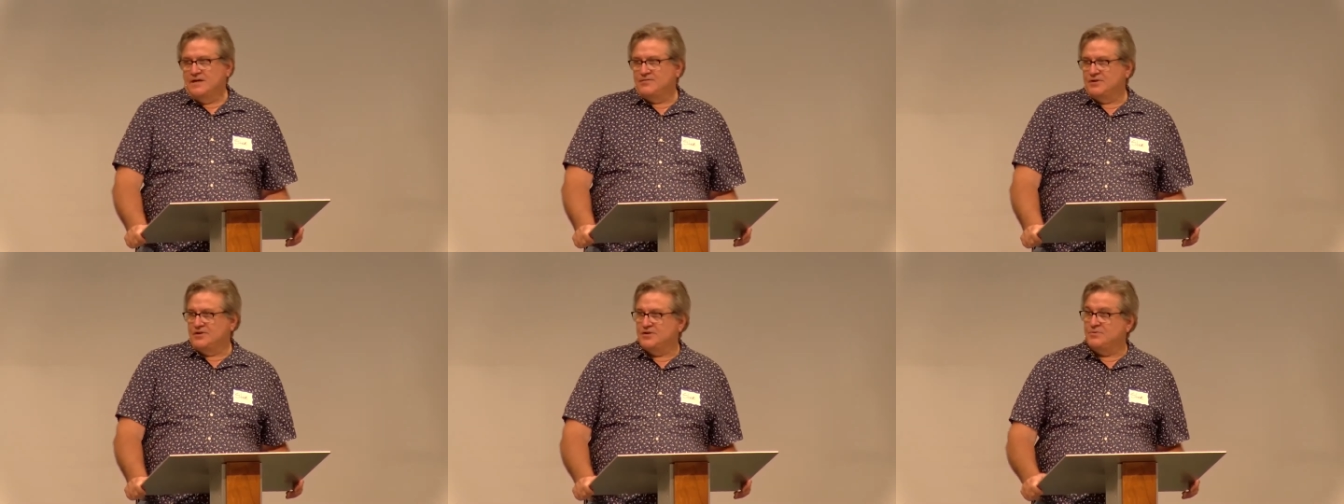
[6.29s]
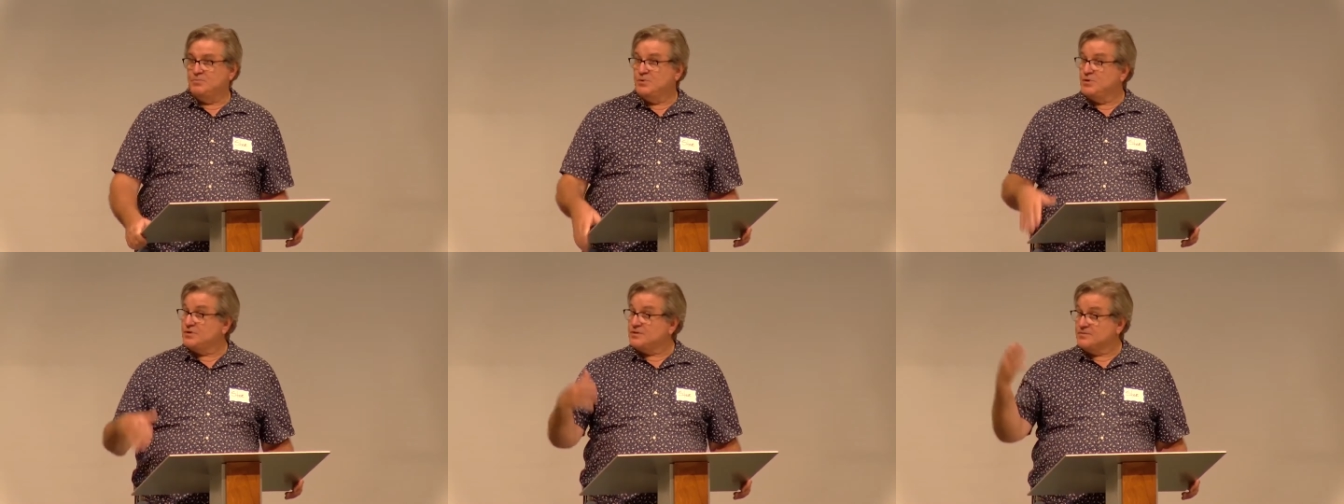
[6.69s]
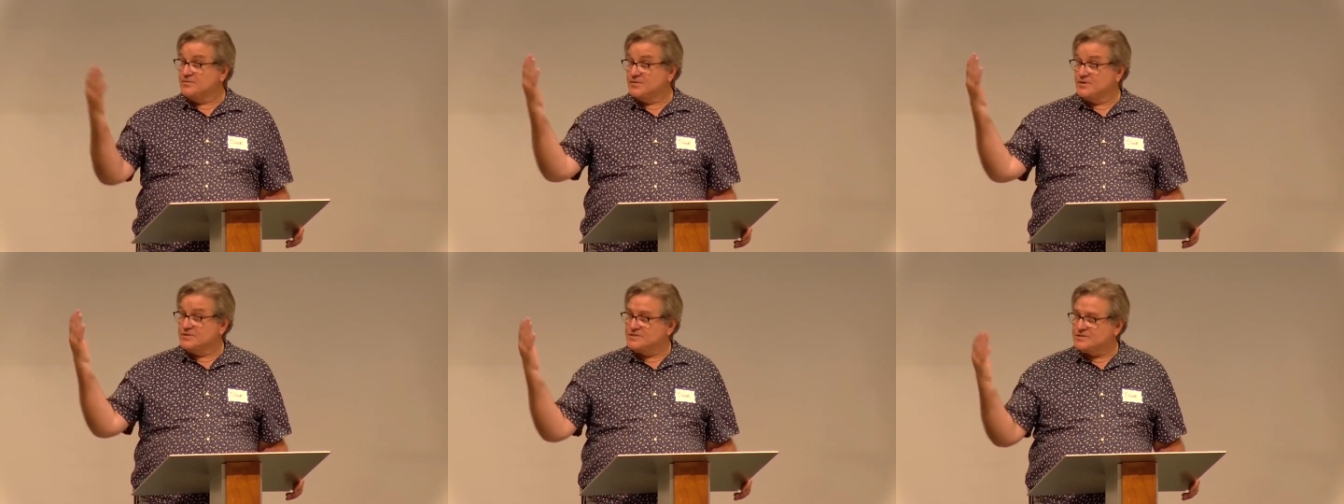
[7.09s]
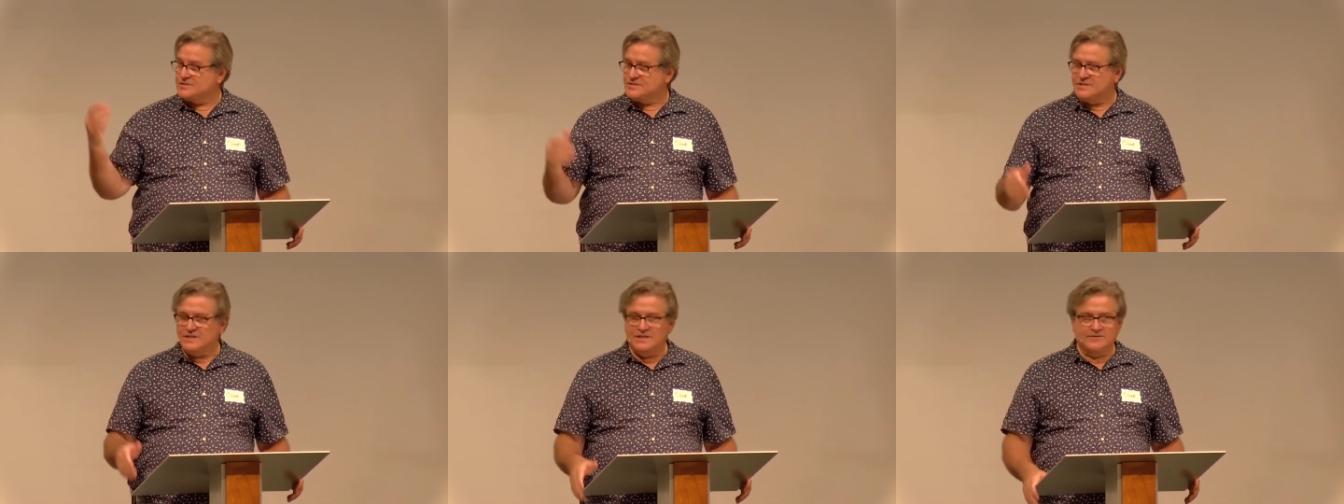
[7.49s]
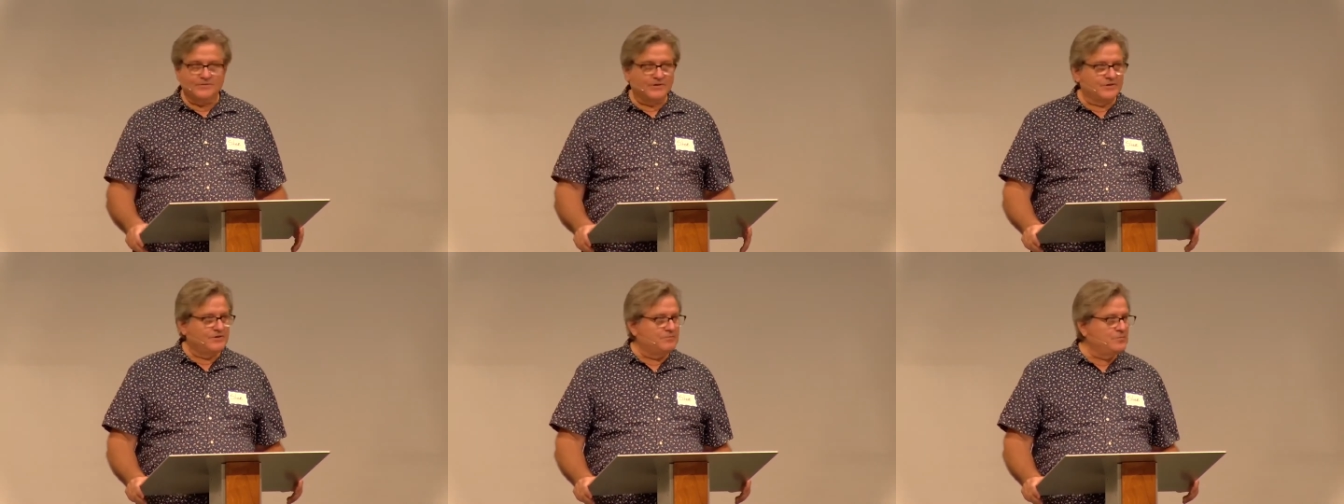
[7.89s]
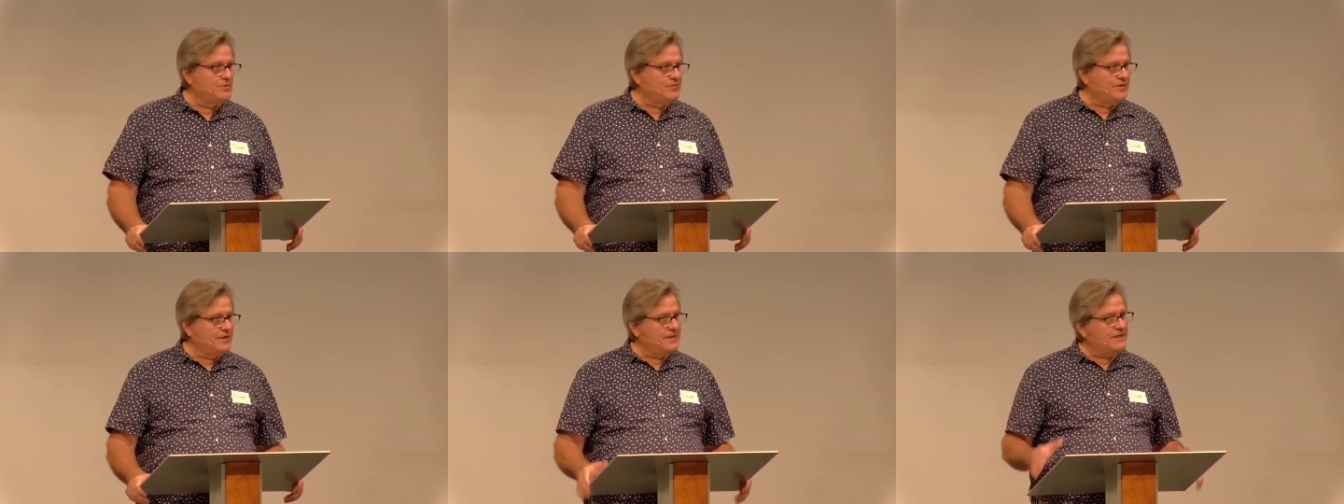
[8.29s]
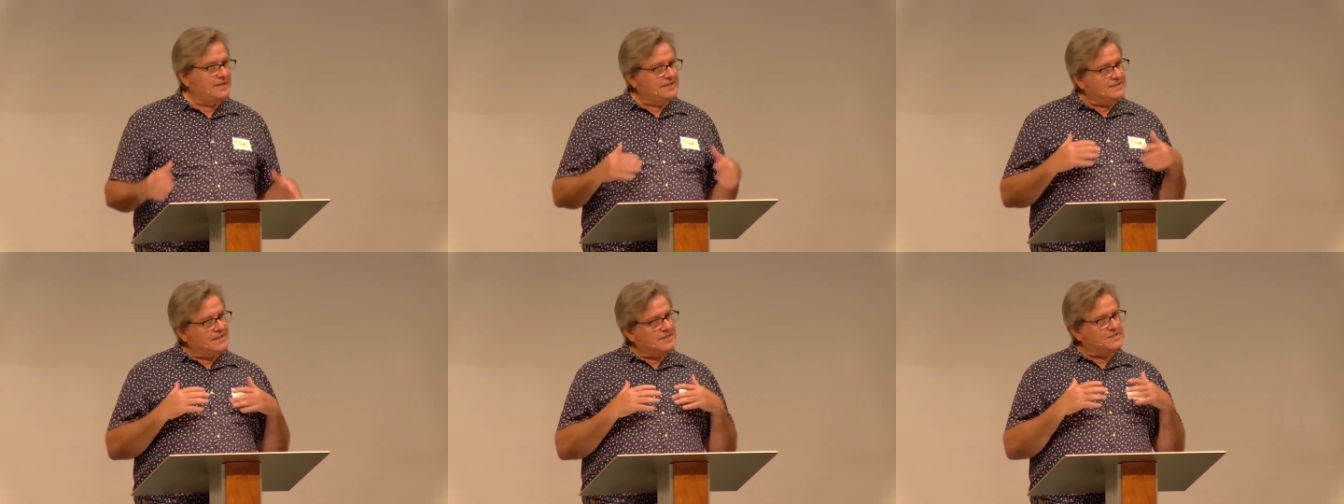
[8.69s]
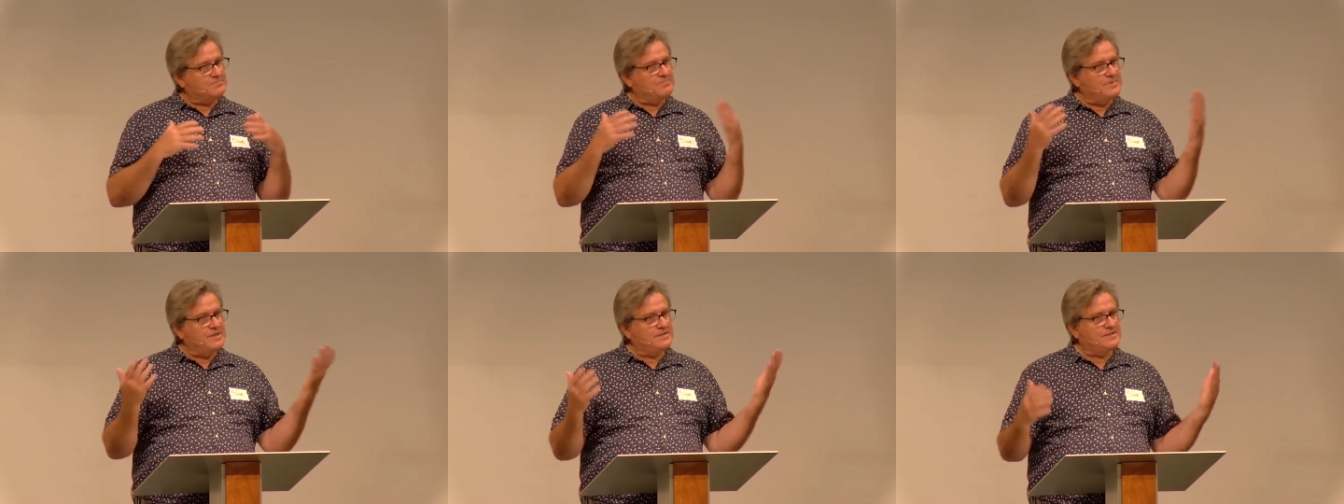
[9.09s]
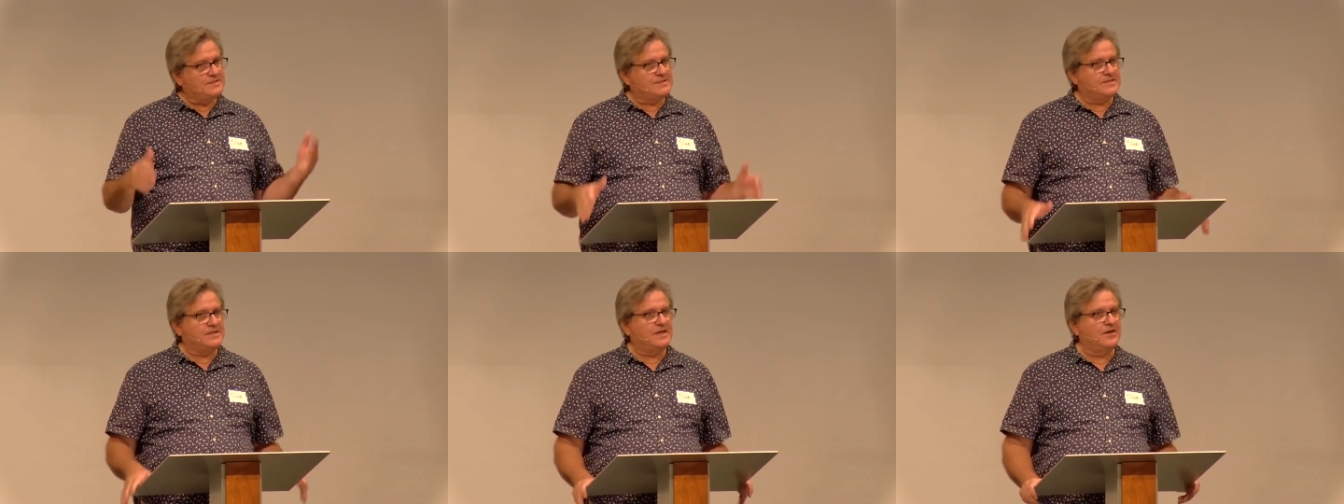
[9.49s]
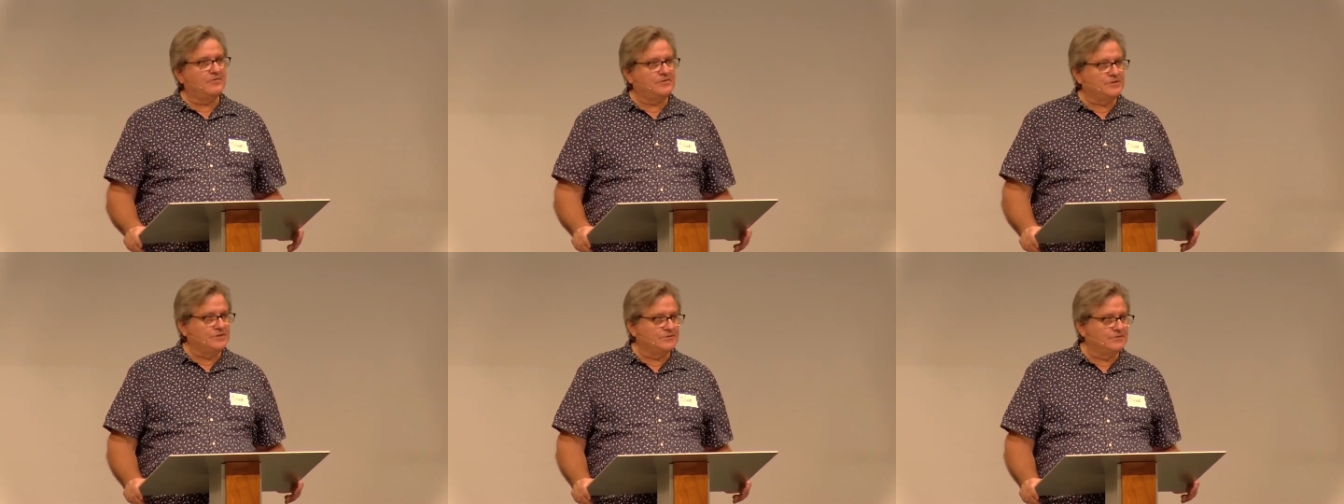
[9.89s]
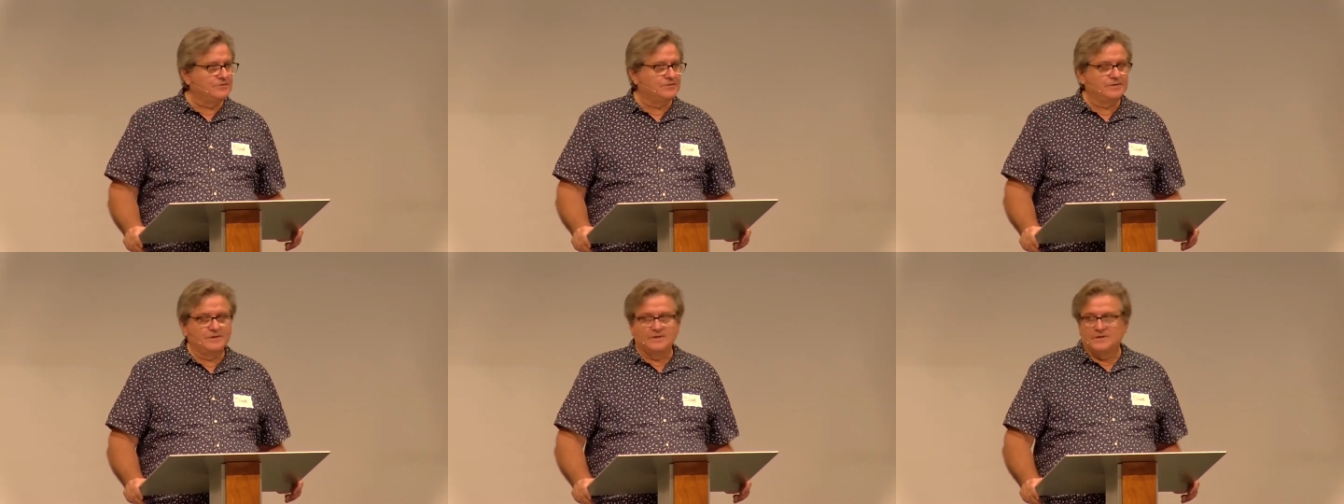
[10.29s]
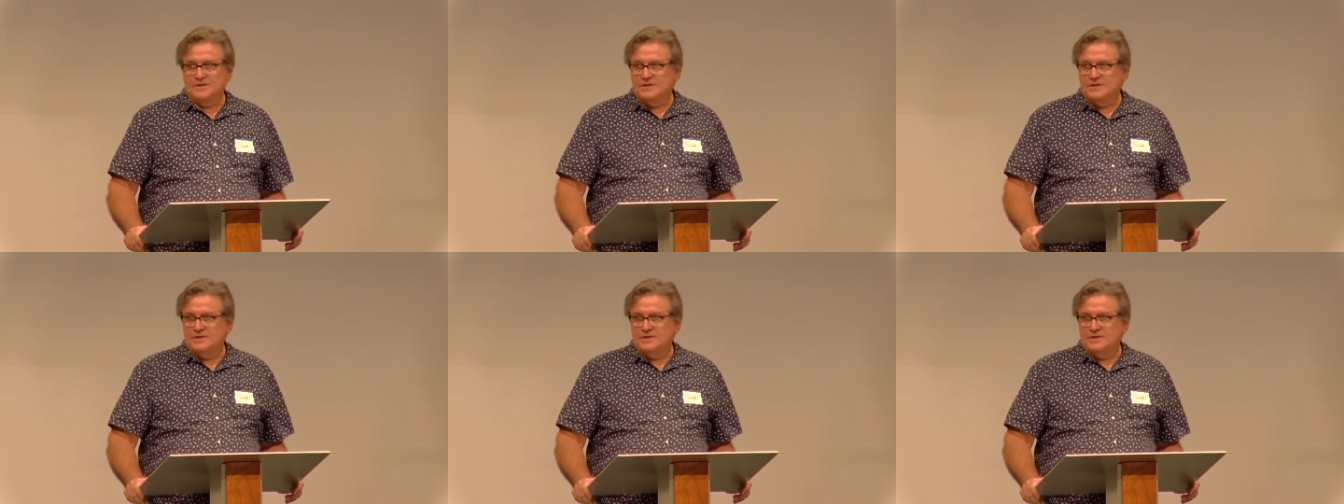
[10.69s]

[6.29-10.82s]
of a good book, the first scene of a good movie, it, it, it's meant to tell you